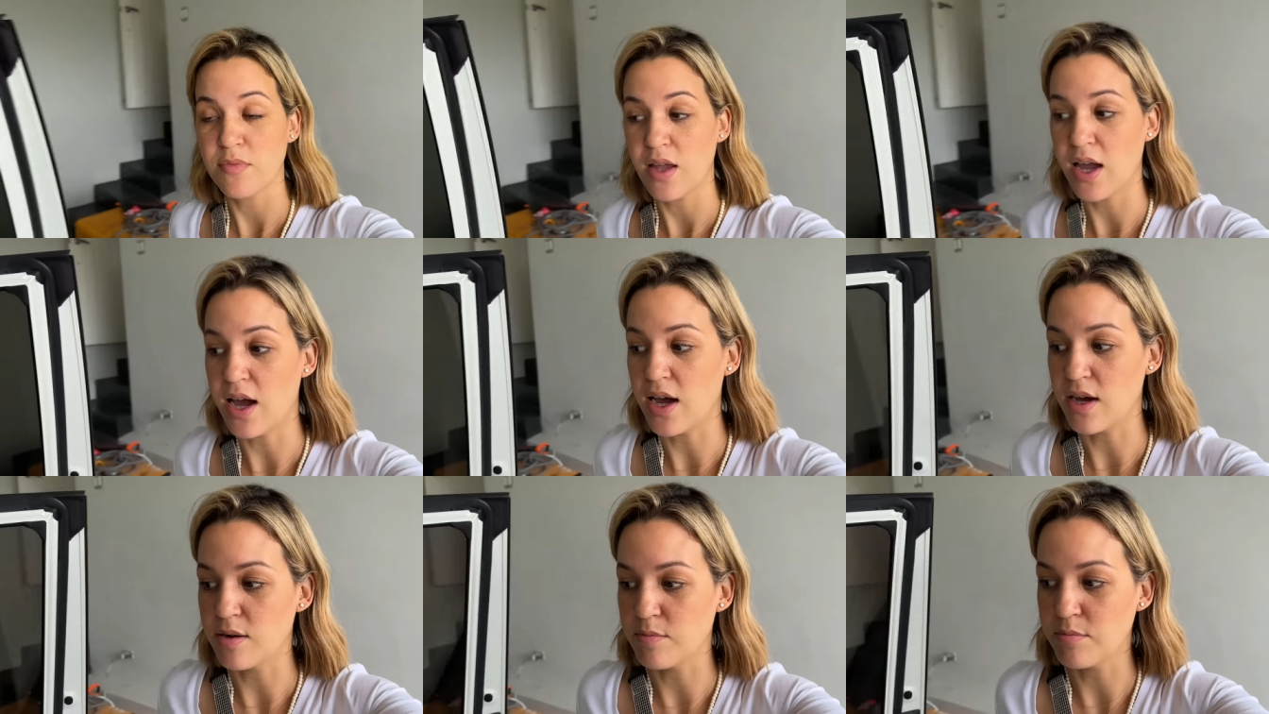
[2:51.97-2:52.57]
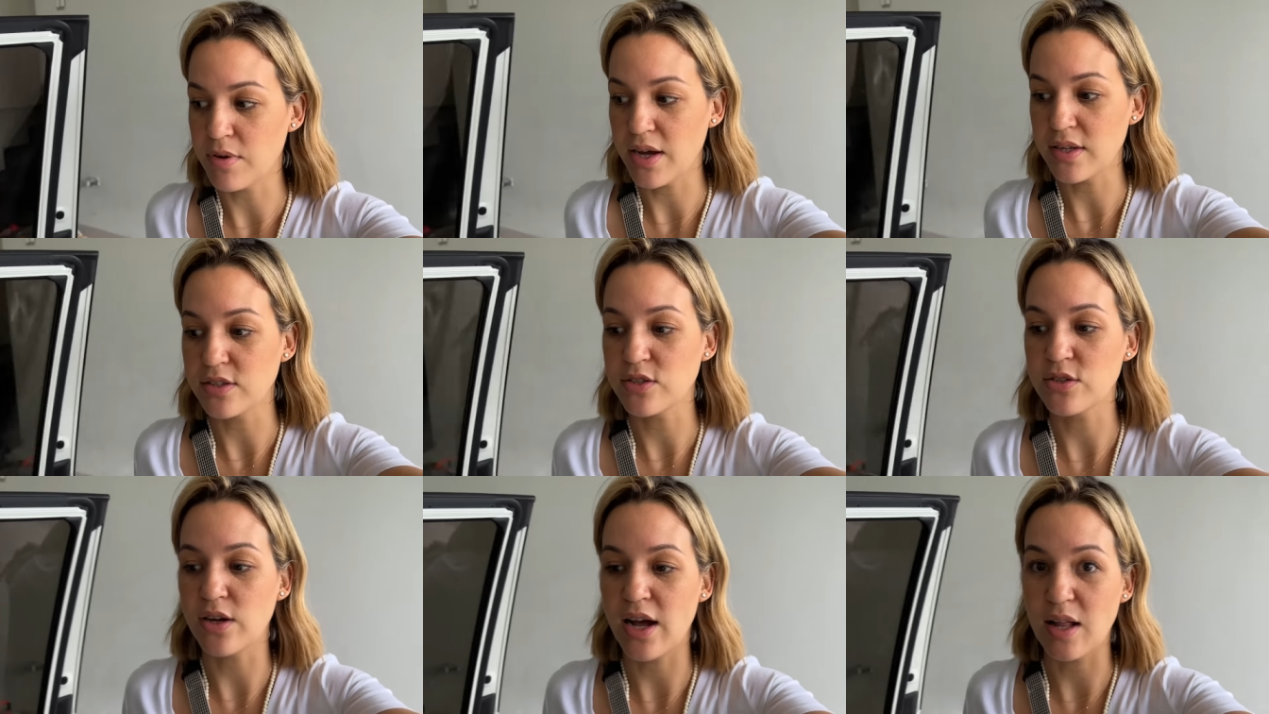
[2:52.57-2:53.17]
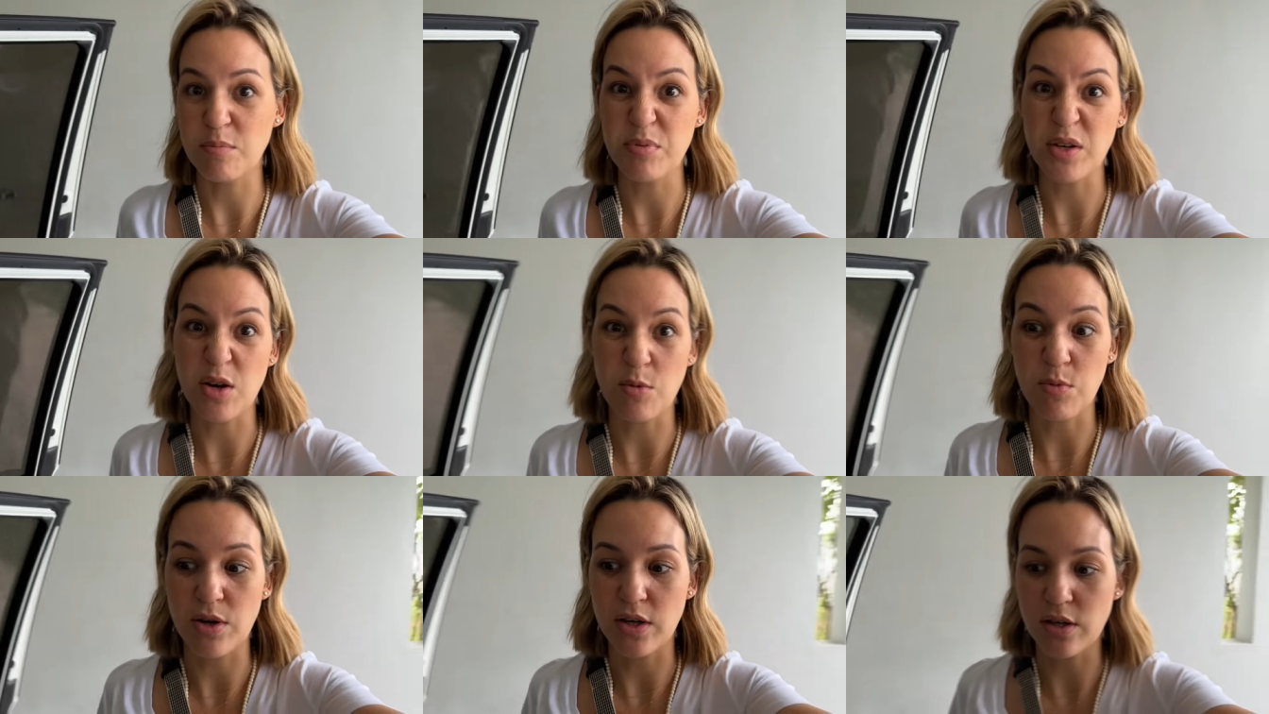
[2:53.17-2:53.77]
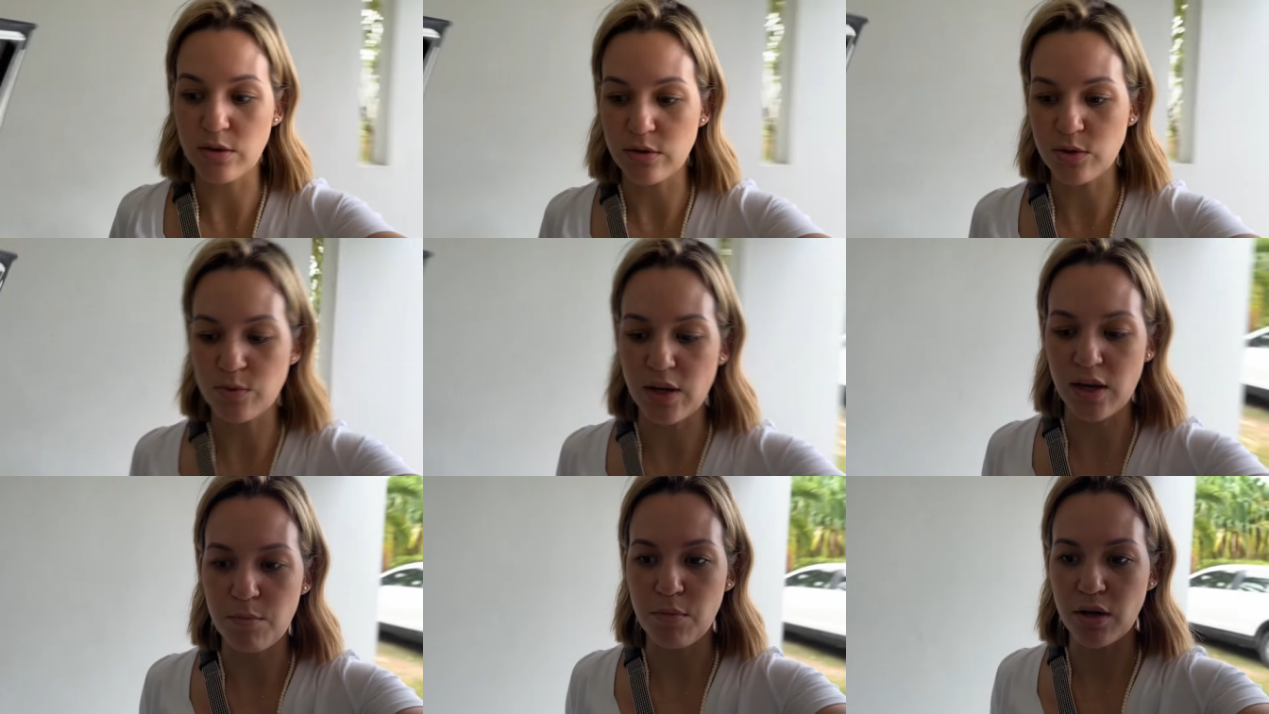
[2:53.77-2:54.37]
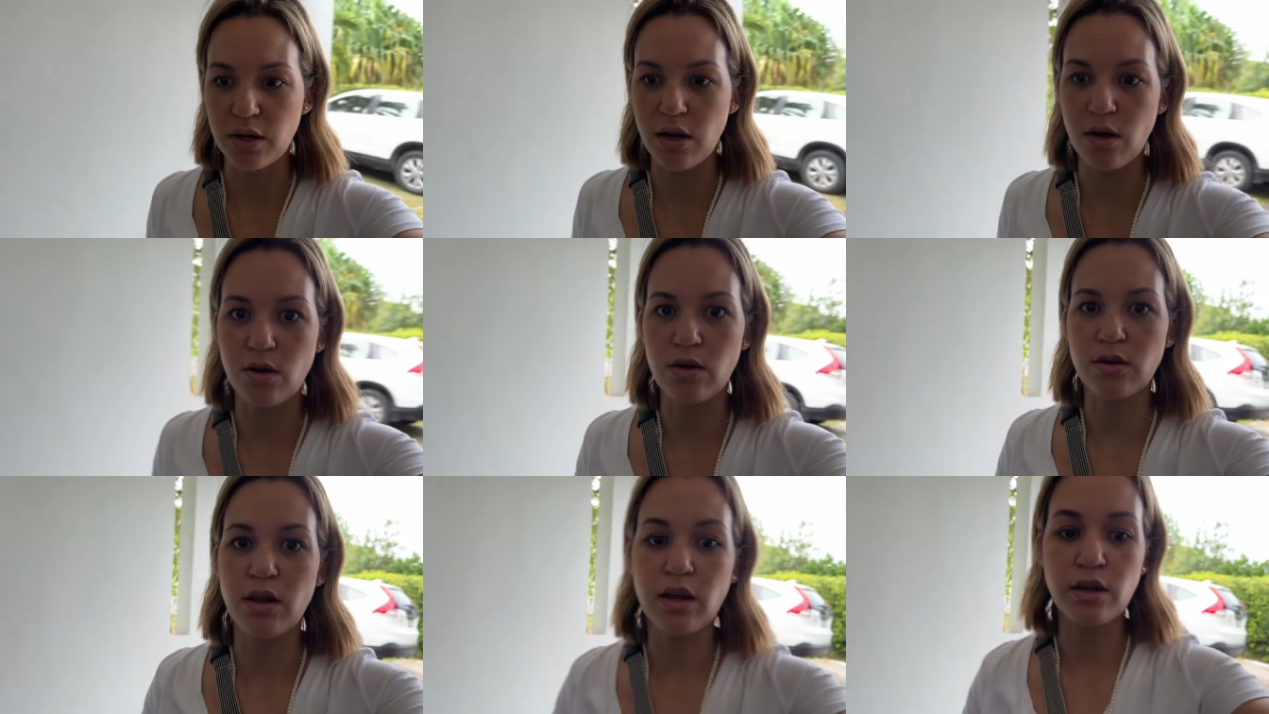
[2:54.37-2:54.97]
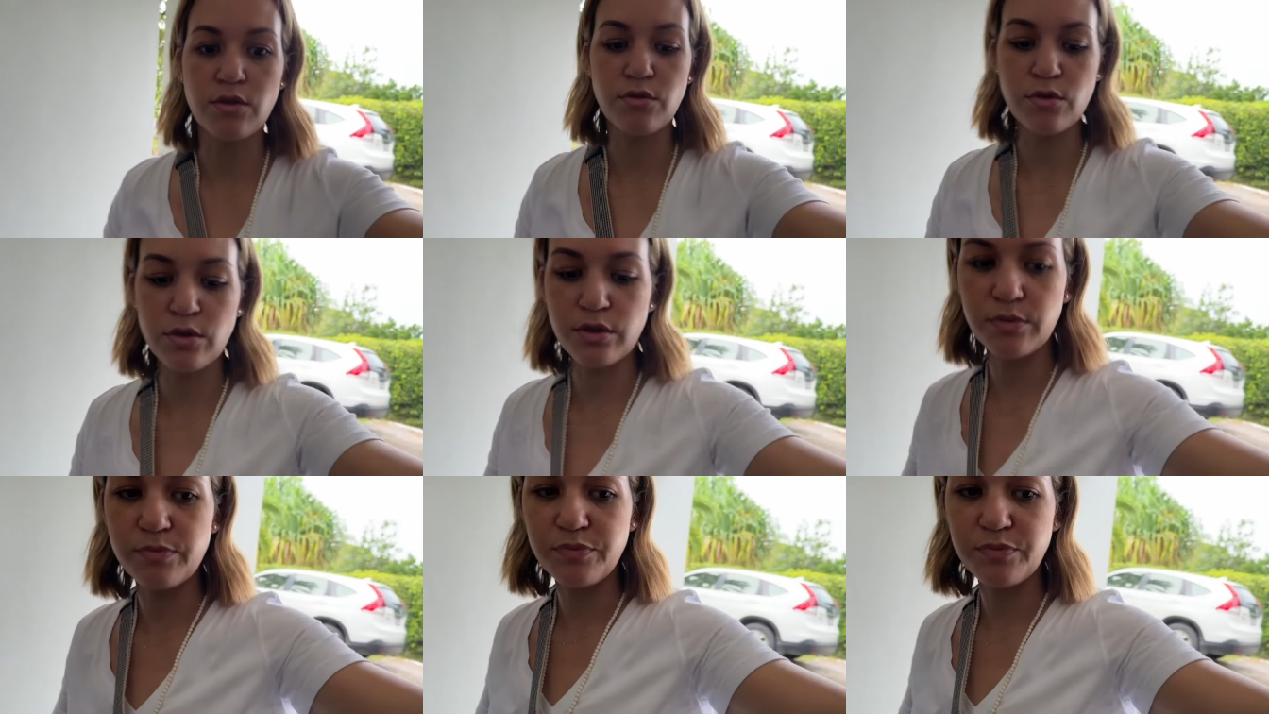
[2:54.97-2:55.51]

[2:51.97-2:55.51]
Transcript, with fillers: Um, and so I'll pick up one of those while I'm on, on, on the road